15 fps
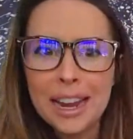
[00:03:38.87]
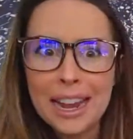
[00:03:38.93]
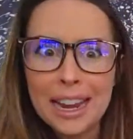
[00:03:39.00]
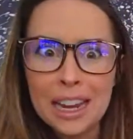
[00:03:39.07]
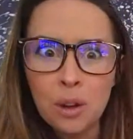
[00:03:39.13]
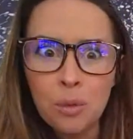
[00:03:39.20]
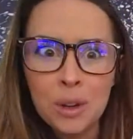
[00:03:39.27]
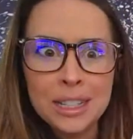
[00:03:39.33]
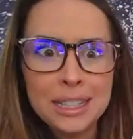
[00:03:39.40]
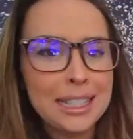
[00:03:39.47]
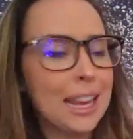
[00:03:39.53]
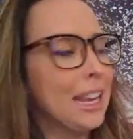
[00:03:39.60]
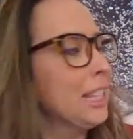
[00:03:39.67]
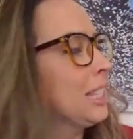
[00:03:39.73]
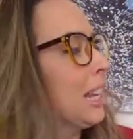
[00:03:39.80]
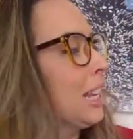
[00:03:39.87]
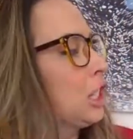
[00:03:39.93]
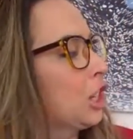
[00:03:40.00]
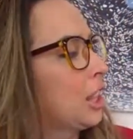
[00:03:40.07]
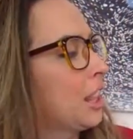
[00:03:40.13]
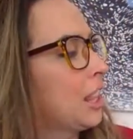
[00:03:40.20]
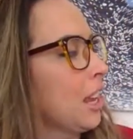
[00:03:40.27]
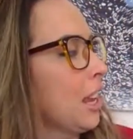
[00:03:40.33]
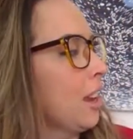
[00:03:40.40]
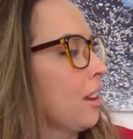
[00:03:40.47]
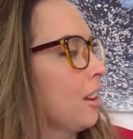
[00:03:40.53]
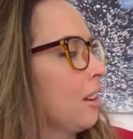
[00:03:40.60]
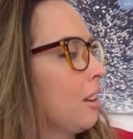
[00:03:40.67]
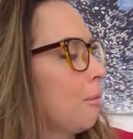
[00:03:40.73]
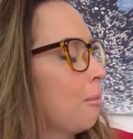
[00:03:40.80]
anyone say such a
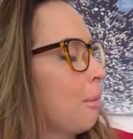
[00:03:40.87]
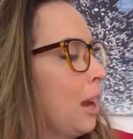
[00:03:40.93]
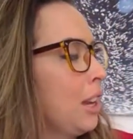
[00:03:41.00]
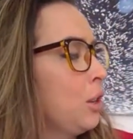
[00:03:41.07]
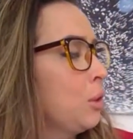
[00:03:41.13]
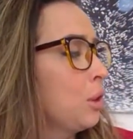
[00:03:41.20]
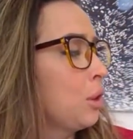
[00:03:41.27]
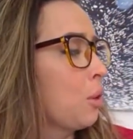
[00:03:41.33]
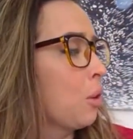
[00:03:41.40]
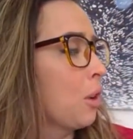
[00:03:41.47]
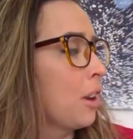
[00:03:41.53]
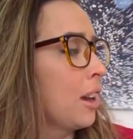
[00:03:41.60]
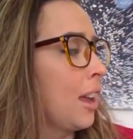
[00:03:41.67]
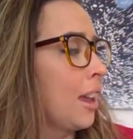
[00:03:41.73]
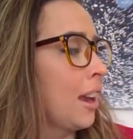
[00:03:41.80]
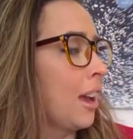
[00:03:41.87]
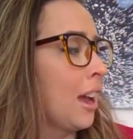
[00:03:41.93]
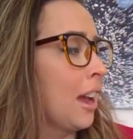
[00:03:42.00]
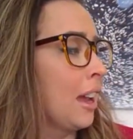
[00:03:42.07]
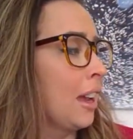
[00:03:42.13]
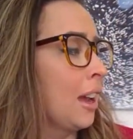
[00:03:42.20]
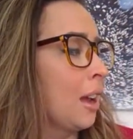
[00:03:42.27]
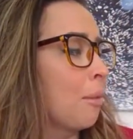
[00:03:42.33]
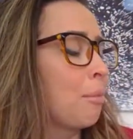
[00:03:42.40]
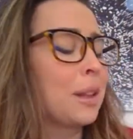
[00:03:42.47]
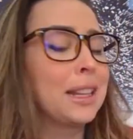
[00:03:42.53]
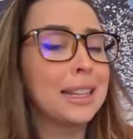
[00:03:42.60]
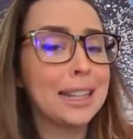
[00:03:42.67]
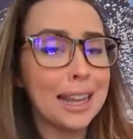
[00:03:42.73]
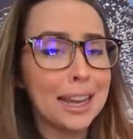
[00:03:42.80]
thing? My unicorn and I
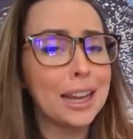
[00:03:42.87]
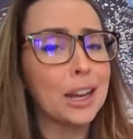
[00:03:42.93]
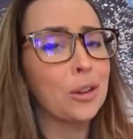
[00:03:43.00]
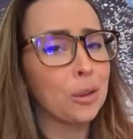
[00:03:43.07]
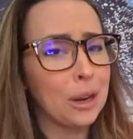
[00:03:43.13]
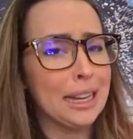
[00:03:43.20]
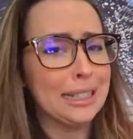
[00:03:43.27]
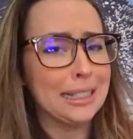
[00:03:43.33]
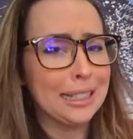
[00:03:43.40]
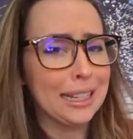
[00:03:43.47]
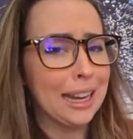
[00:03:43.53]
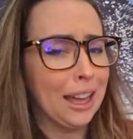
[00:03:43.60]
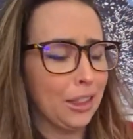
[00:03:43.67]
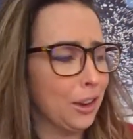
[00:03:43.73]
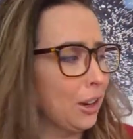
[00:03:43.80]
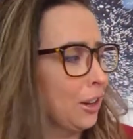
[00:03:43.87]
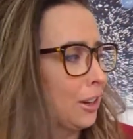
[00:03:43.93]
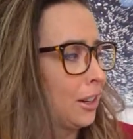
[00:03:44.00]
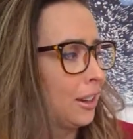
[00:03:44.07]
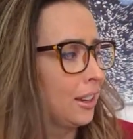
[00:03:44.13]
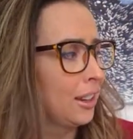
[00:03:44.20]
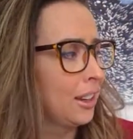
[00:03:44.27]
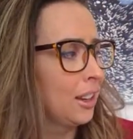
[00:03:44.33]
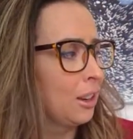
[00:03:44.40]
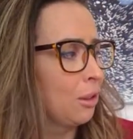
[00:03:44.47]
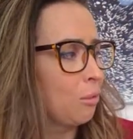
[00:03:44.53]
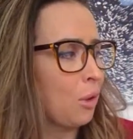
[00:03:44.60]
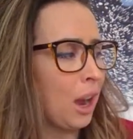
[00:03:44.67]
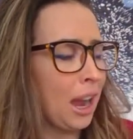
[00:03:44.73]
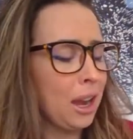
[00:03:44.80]
play great together.
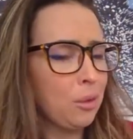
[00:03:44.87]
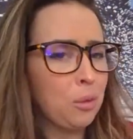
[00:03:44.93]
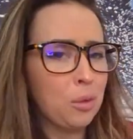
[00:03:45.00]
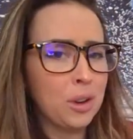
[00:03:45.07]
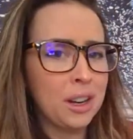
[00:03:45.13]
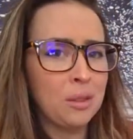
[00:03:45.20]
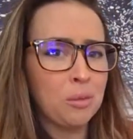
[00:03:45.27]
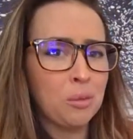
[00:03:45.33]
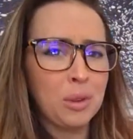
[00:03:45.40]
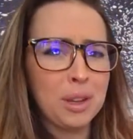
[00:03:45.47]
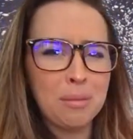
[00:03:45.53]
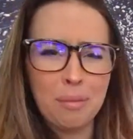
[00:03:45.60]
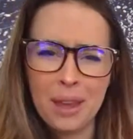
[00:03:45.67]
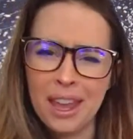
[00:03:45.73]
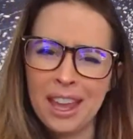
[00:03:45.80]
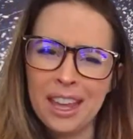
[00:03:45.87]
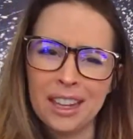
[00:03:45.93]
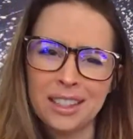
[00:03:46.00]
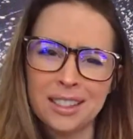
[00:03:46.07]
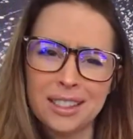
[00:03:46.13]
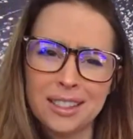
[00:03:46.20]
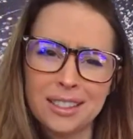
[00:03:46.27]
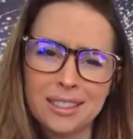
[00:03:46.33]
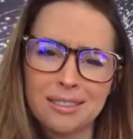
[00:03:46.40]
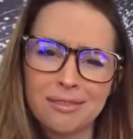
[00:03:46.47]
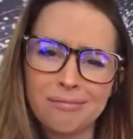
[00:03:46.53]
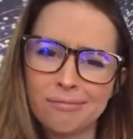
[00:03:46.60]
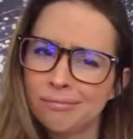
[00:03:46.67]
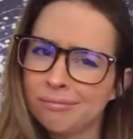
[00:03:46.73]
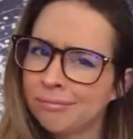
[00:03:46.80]
Why wouldn't we paint?
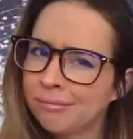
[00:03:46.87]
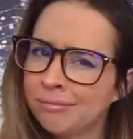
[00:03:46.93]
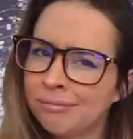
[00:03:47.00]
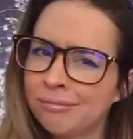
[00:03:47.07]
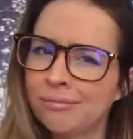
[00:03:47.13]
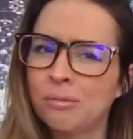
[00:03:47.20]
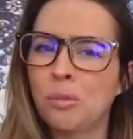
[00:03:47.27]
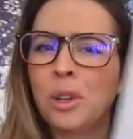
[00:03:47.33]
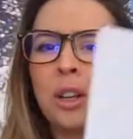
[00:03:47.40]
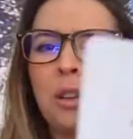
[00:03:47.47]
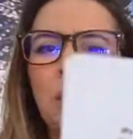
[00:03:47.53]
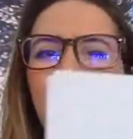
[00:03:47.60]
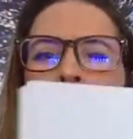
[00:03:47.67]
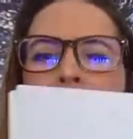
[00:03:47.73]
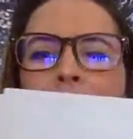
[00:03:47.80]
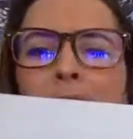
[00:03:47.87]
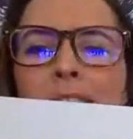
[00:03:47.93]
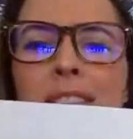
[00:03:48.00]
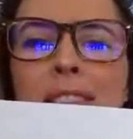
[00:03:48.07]
What do you think?